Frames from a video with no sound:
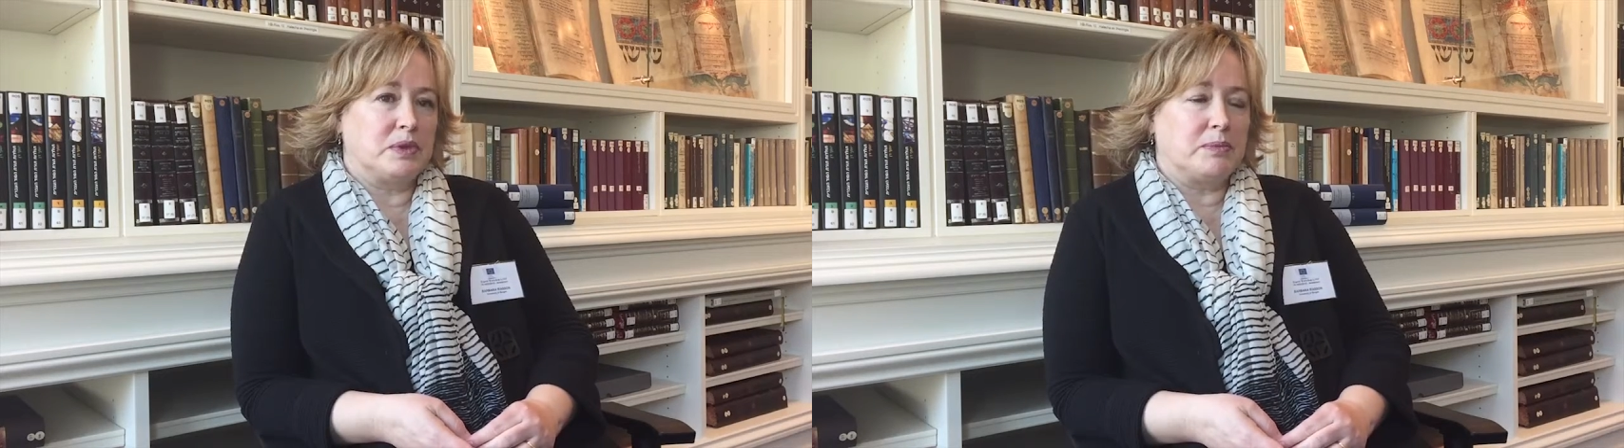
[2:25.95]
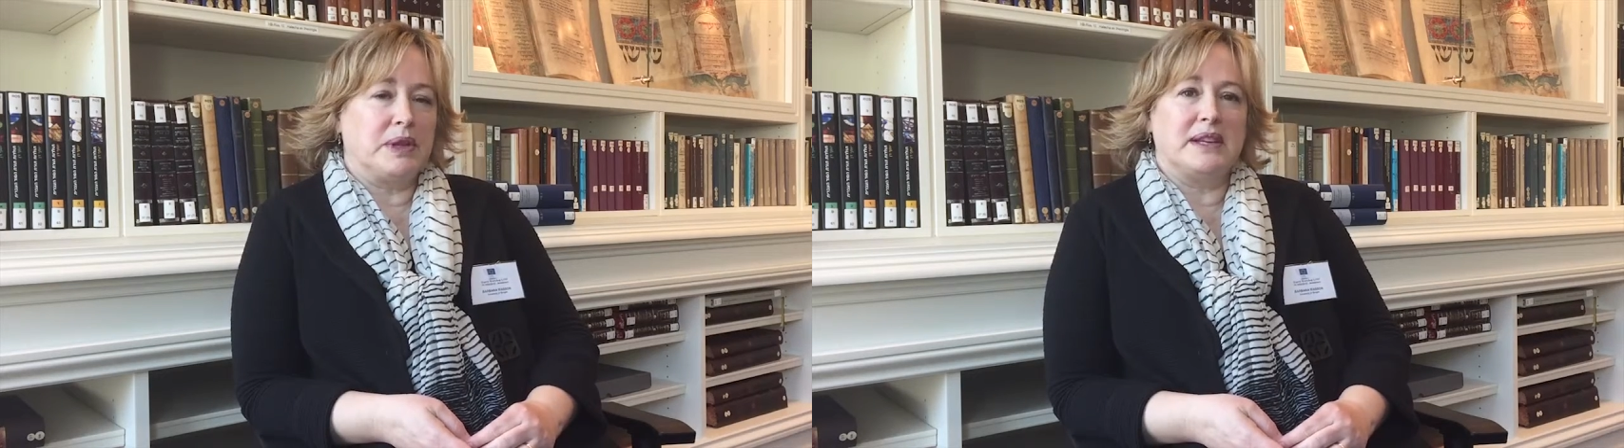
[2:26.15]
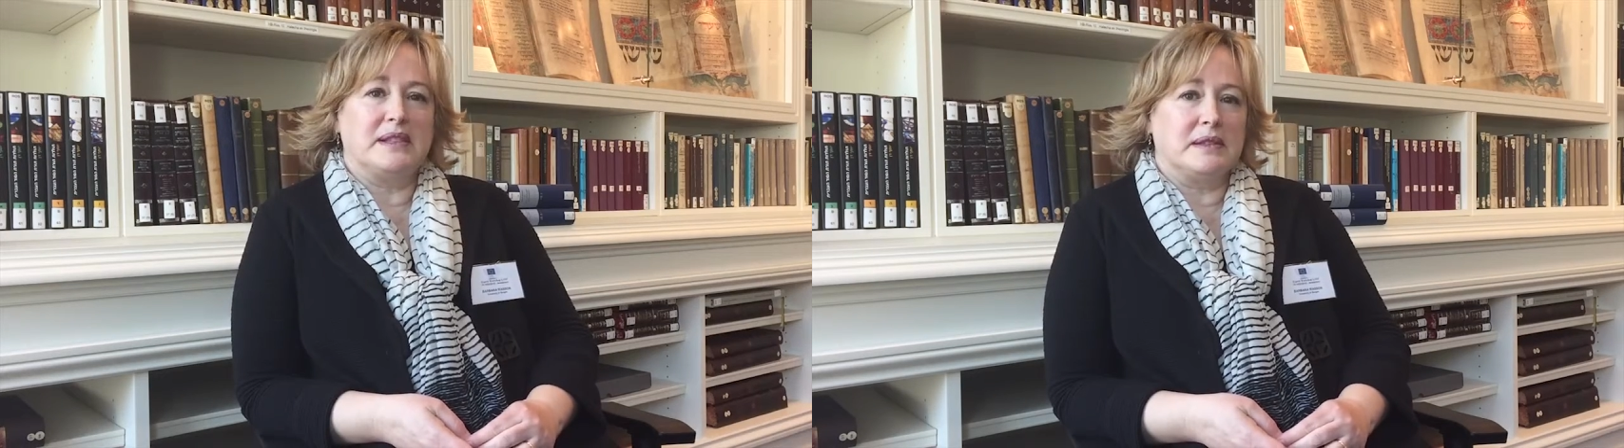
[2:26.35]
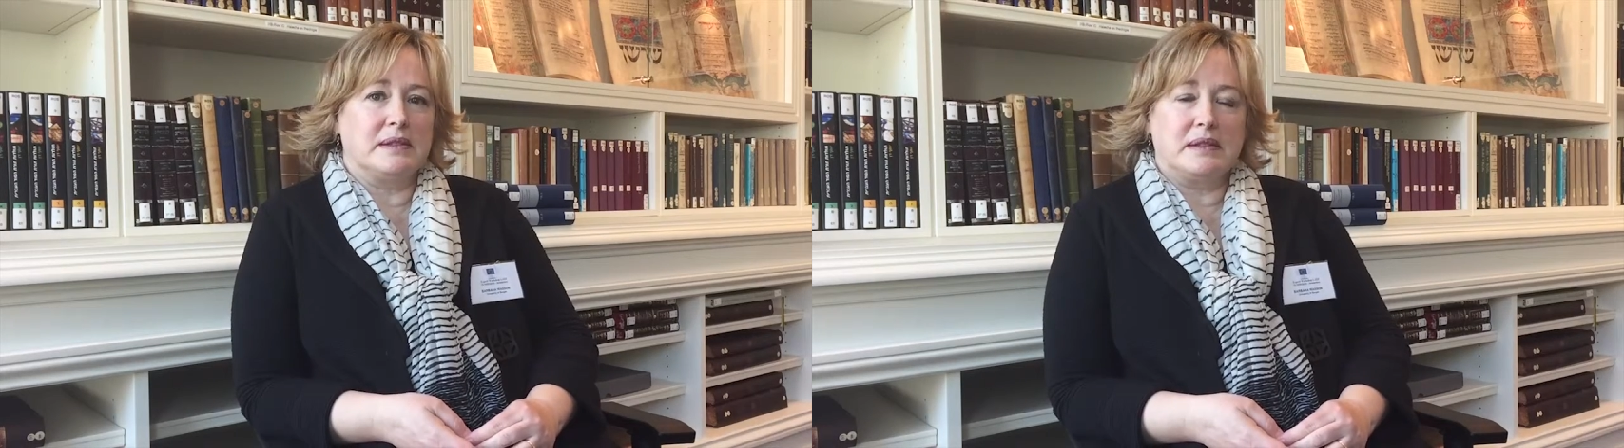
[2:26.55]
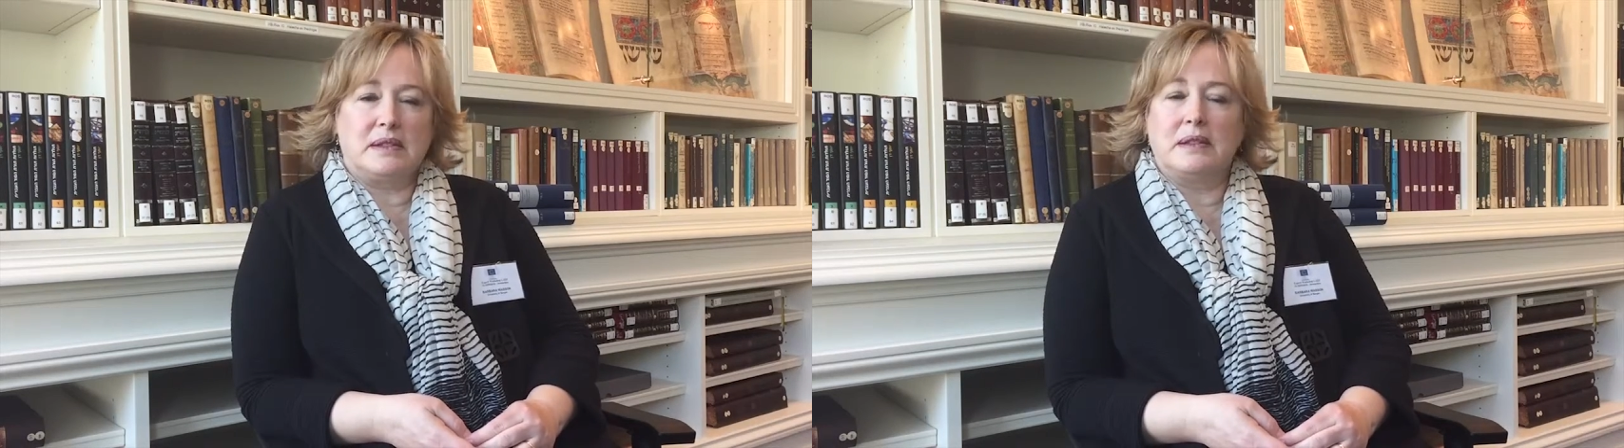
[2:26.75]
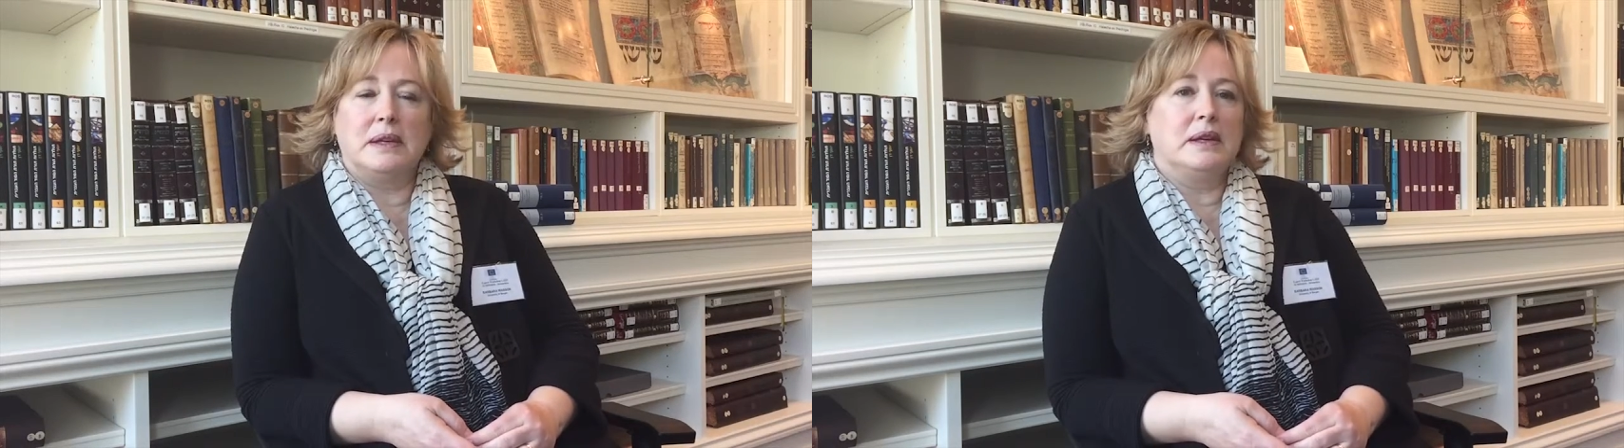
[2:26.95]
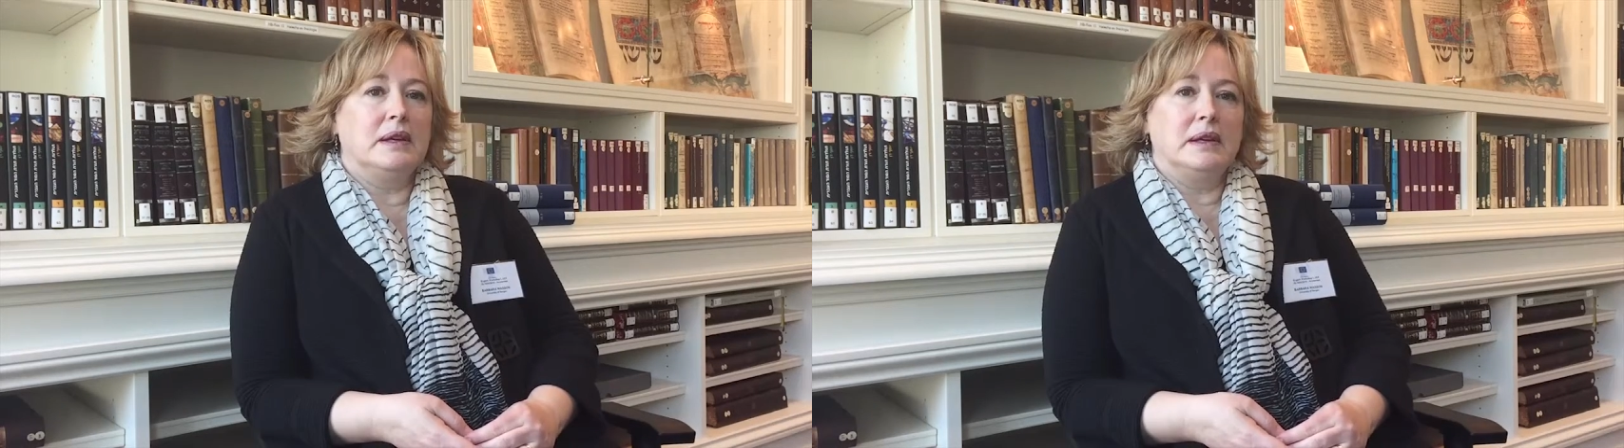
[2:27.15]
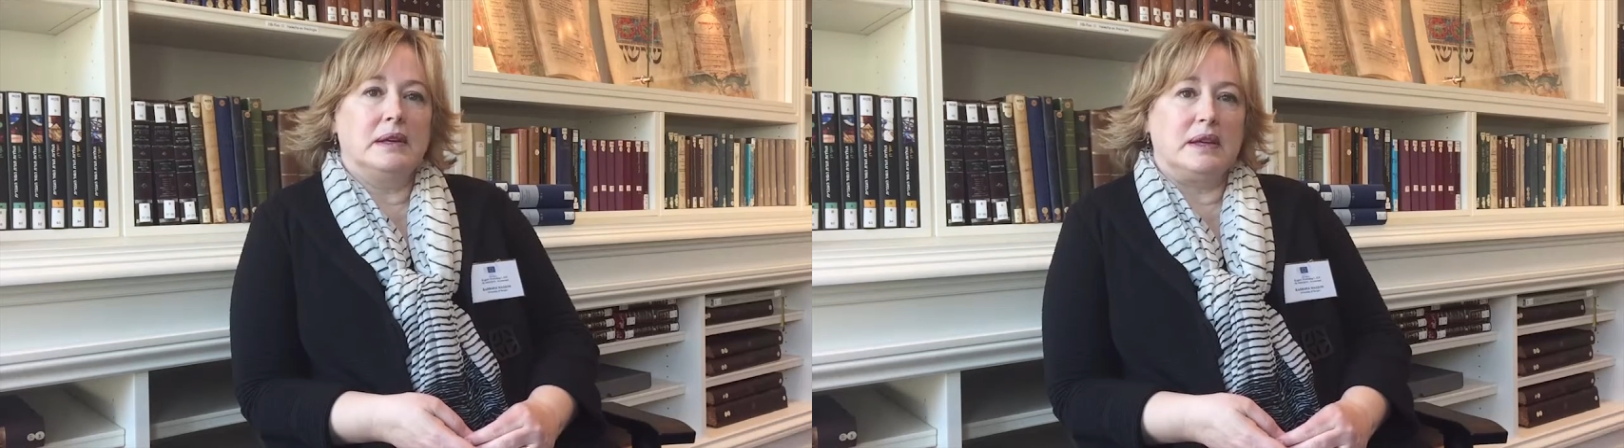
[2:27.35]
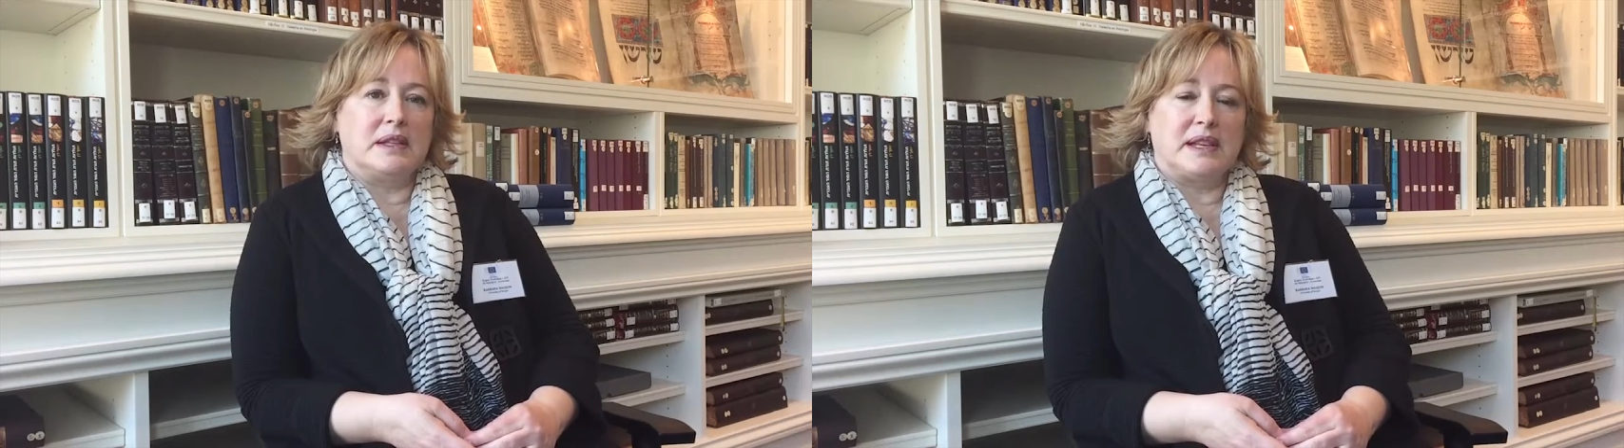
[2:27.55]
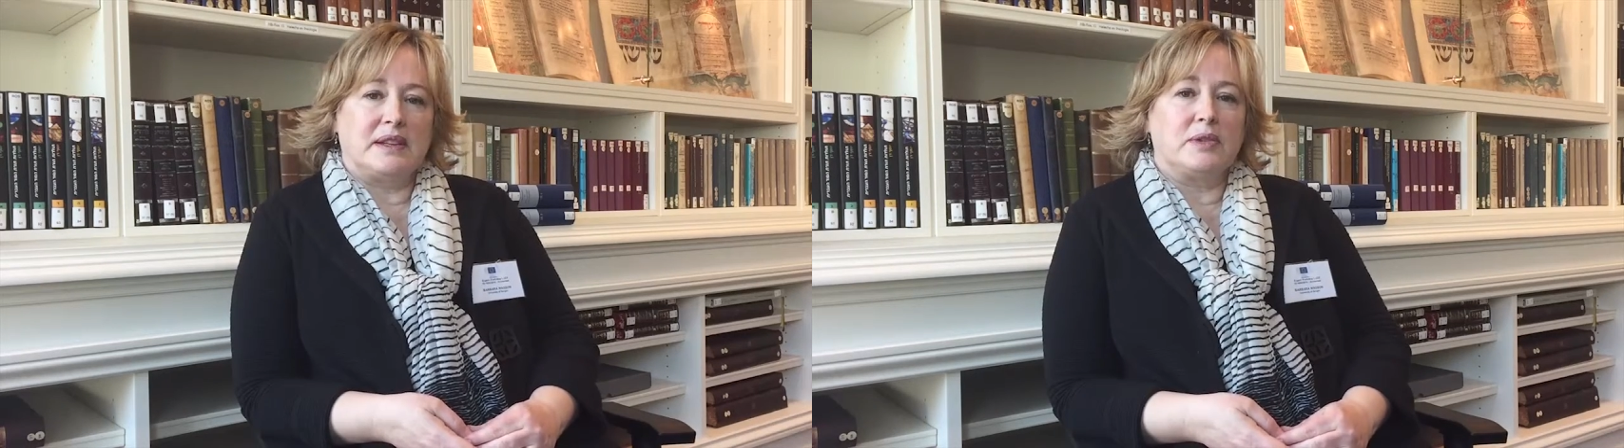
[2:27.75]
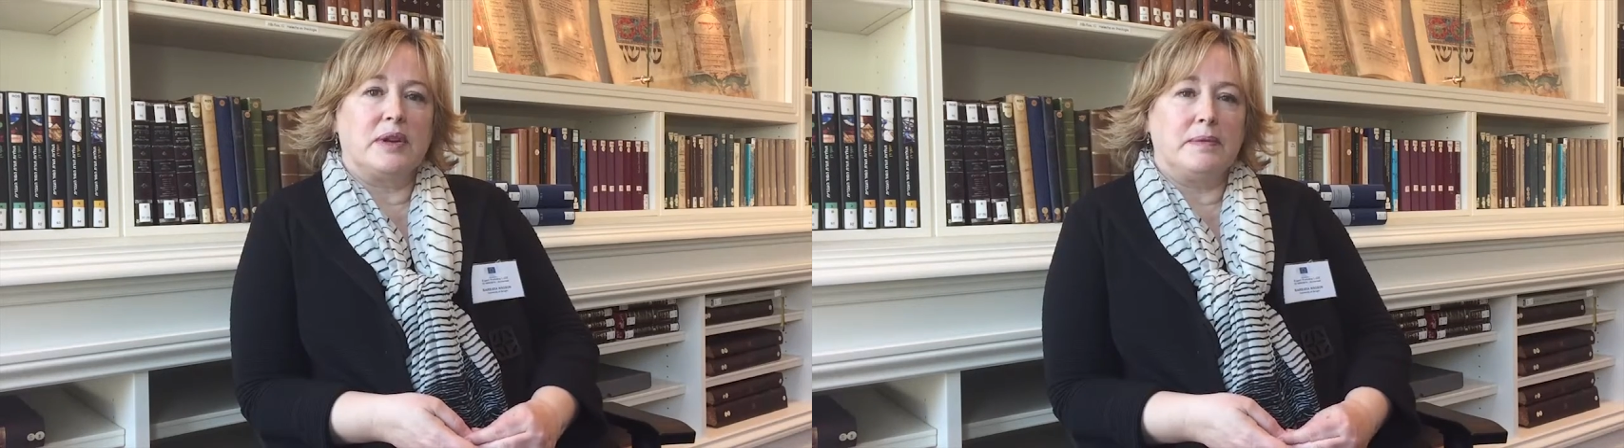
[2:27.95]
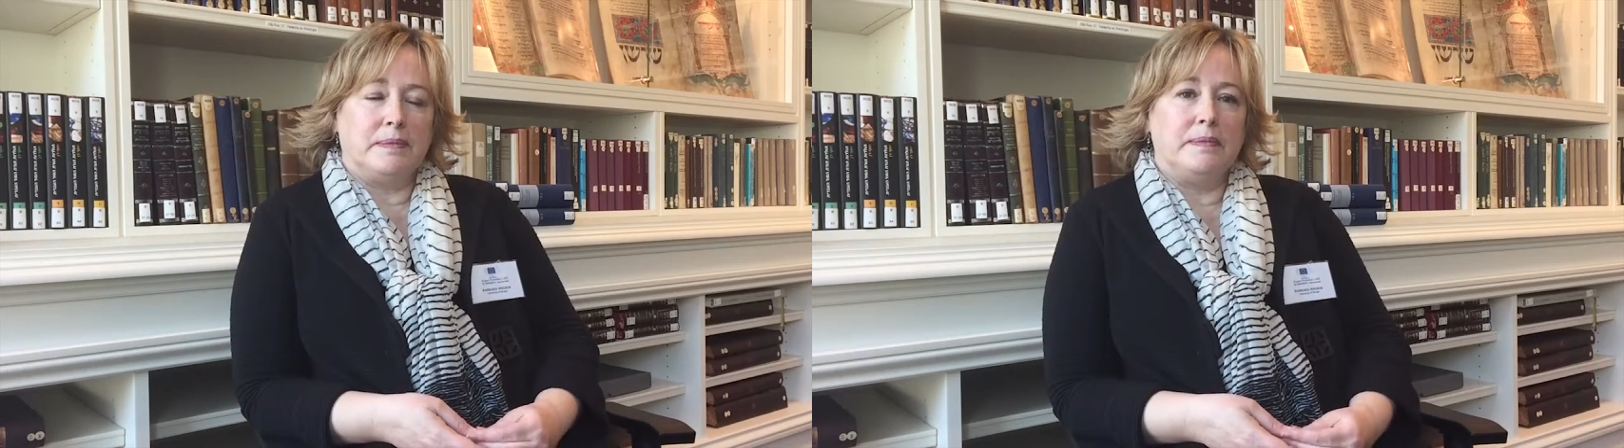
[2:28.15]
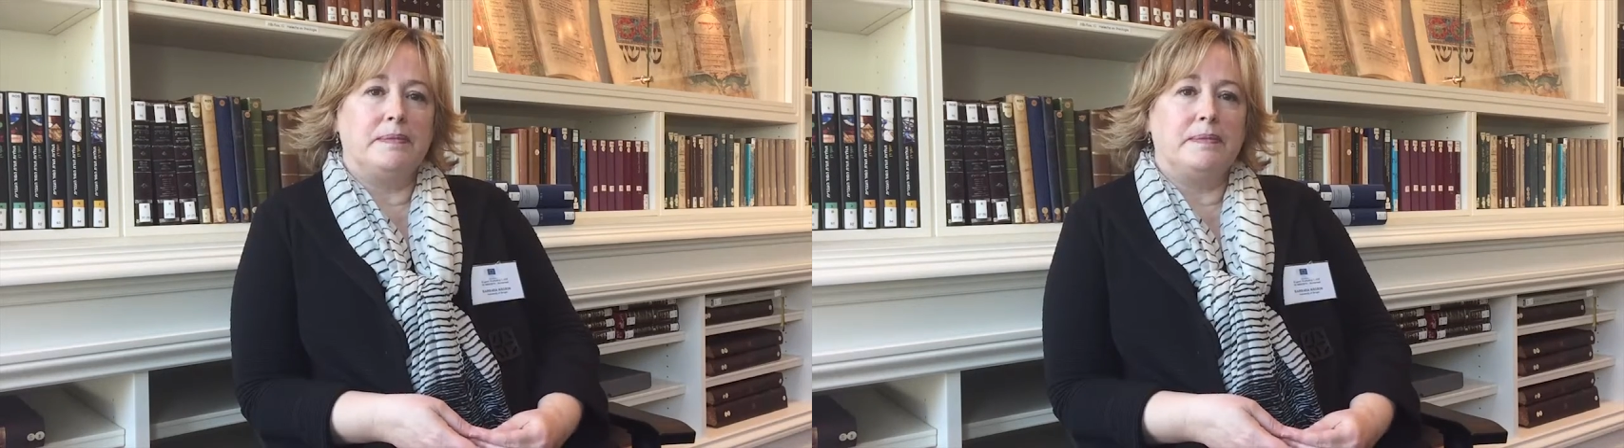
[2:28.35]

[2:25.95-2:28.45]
workplaces, etc.